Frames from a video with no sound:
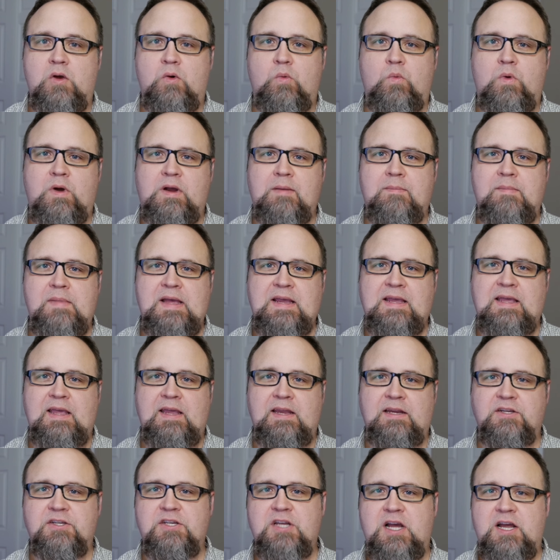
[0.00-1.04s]
Welcome back,
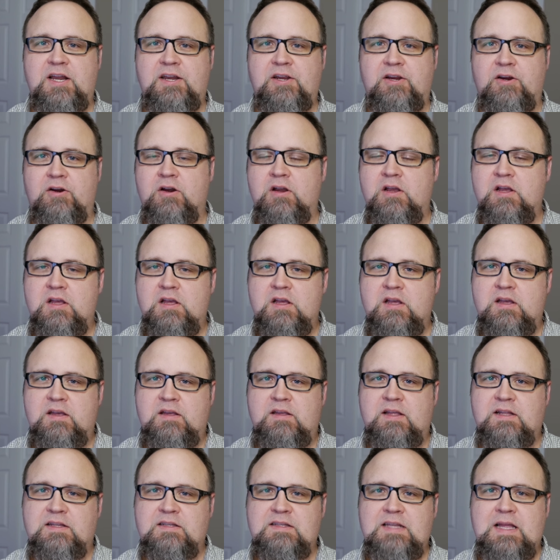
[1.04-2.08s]
gang. Todd here.
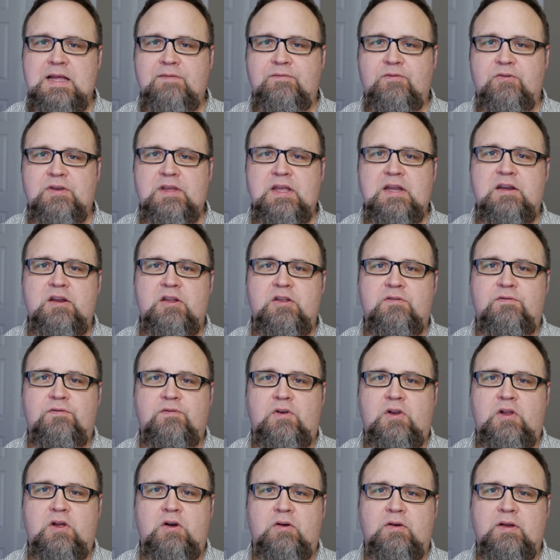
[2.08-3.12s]
It's time for yet another
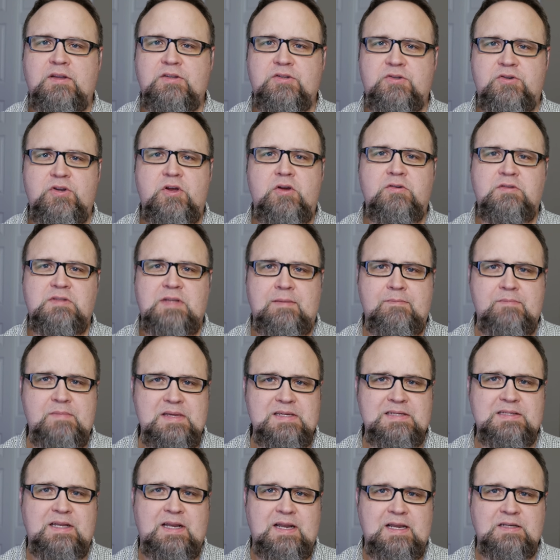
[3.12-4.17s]
vlog. As you notice, I
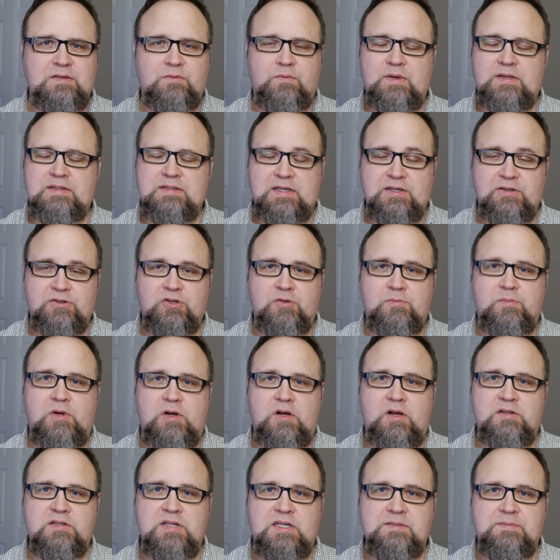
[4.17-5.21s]
missed last week's, and I do
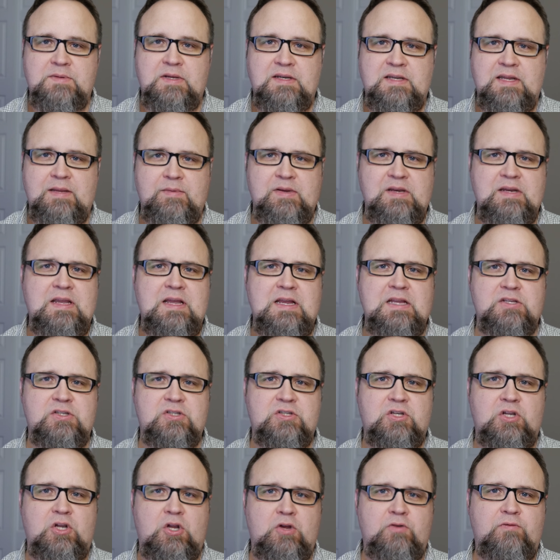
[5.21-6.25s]
apologize about that. I've been kind of
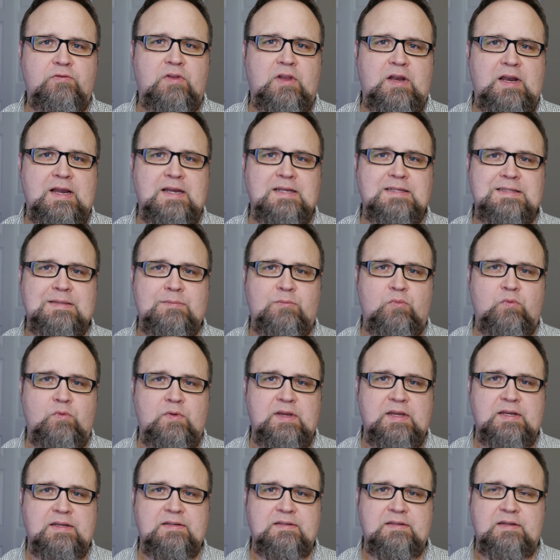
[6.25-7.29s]
slow for the last couple
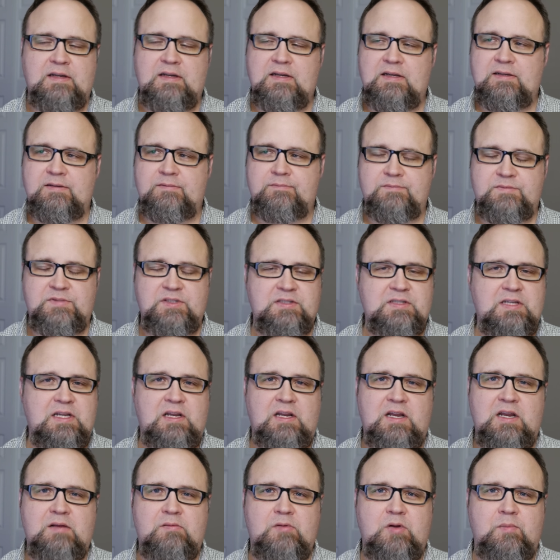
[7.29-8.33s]
weeks. Um, just had a
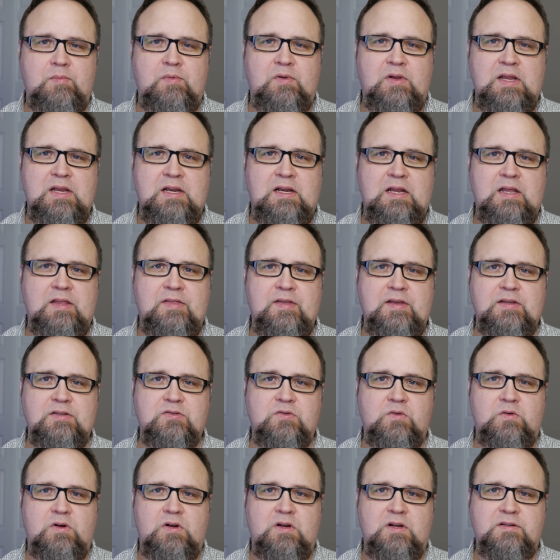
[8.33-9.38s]
lot on my plate, a lot of things
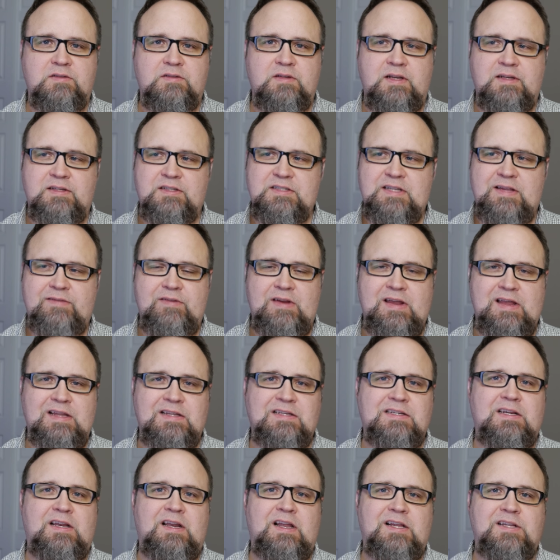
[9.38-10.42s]
going on, so I just haven't
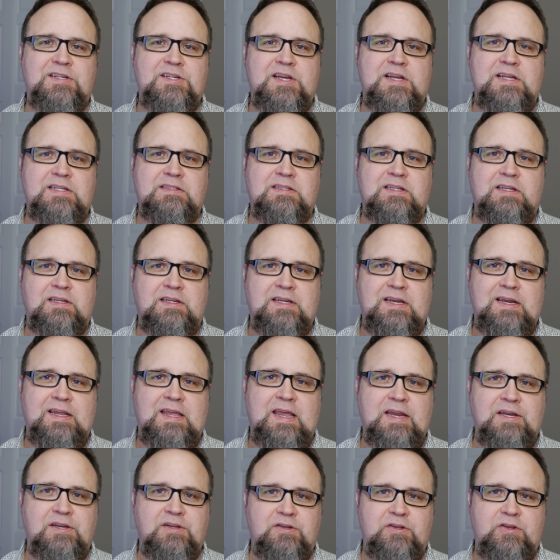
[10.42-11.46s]
had a lot of chance to
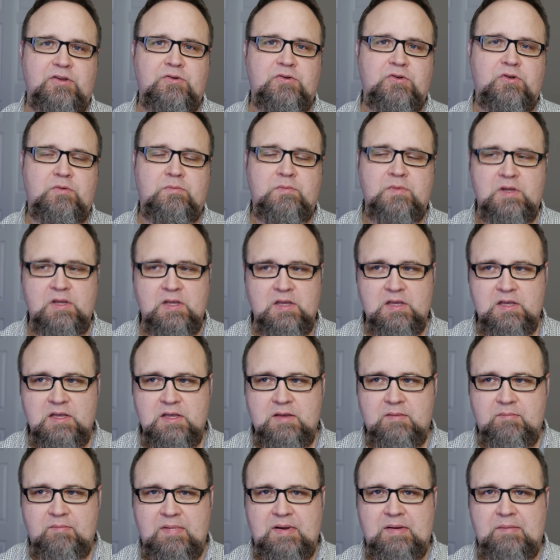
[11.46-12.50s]
dedicate to YouTube.
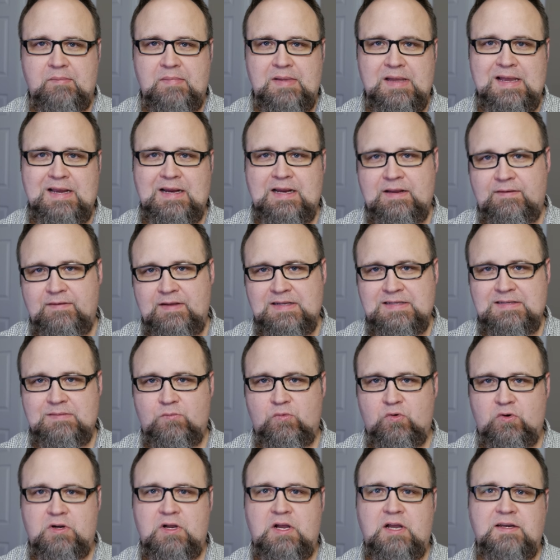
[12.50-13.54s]
But I'm back. I got some
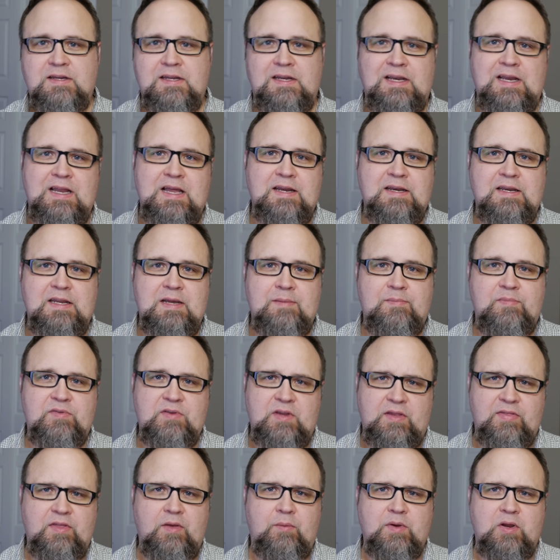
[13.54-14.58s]
more content lined up, so
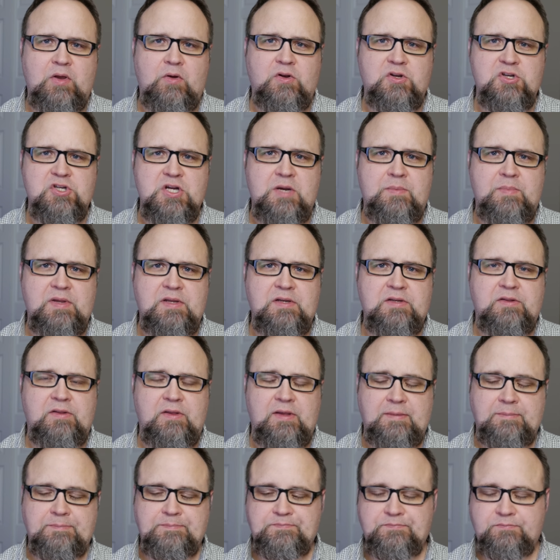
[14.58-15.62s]
I thought we'd go and jump into
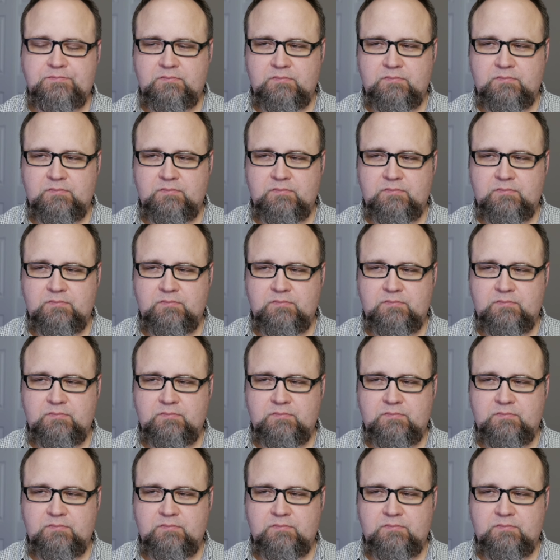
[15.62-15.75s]
that.